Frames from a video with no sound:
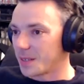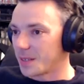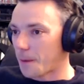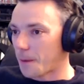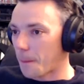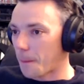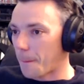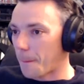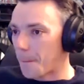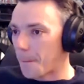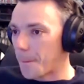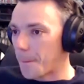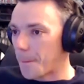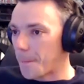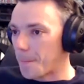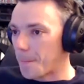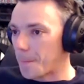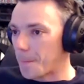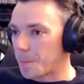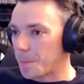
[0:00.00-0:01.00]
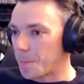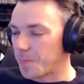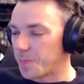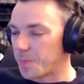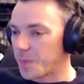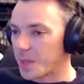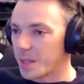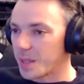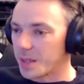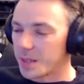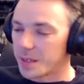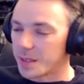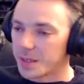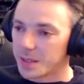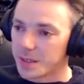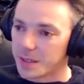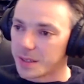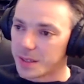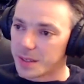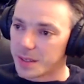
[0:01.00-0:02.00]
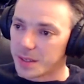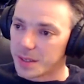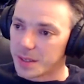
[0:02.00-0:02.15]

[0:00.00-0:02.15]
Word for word: there's there's there's two